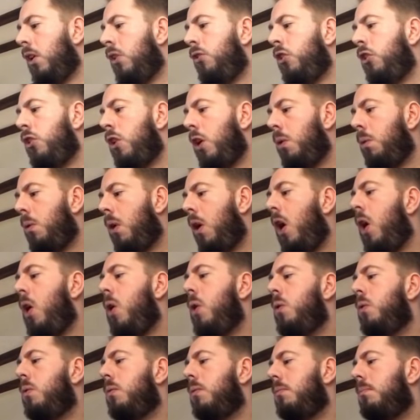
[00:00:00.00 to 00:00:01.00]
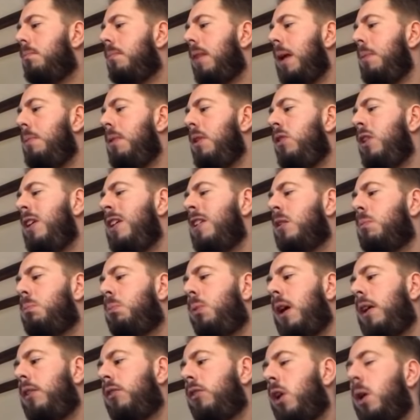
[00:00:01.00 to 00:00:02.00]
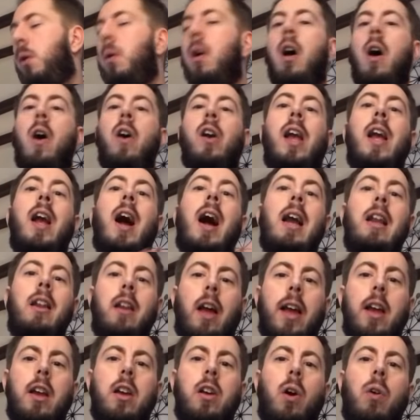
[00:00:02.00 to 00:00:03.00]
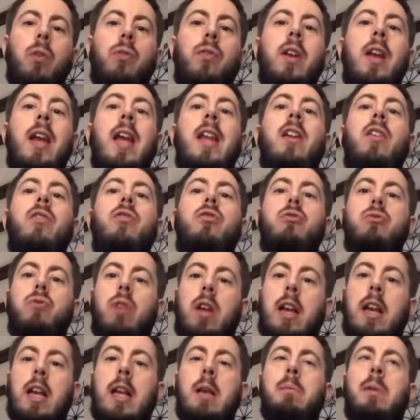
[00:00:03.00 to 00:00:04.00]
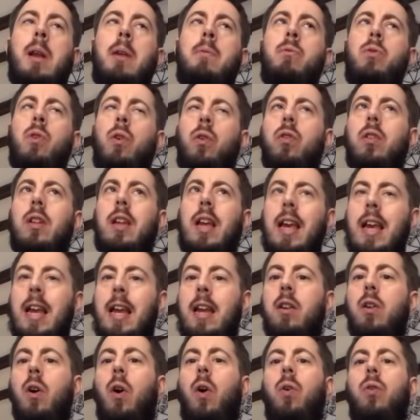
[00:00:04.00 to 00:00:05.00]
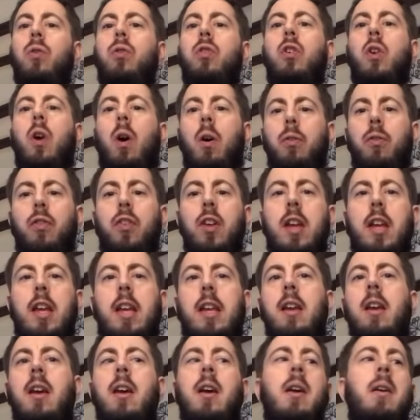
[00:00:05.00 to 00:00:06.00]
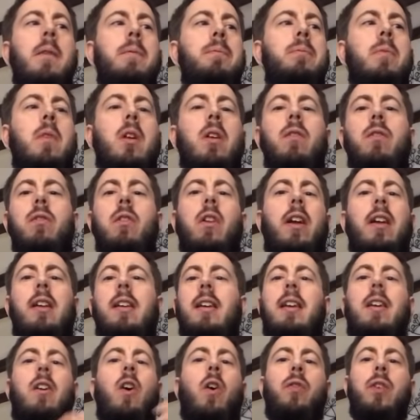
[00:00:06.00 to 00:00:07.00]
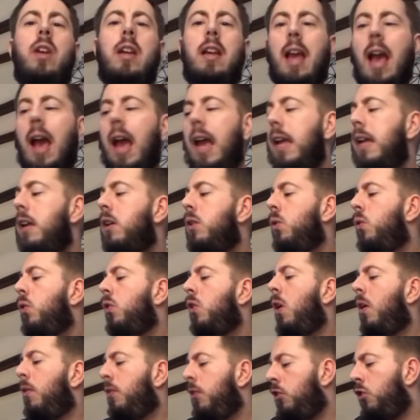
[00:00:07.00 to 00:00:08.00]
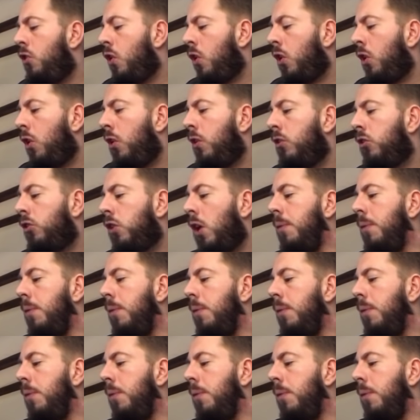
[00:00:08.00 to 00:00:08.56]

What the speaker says: Do you know what? Oh, maybe the espresso. Okay, I like coffee in a drink, but I'm not keen on coffee, like coffee cake or coffee chocolate.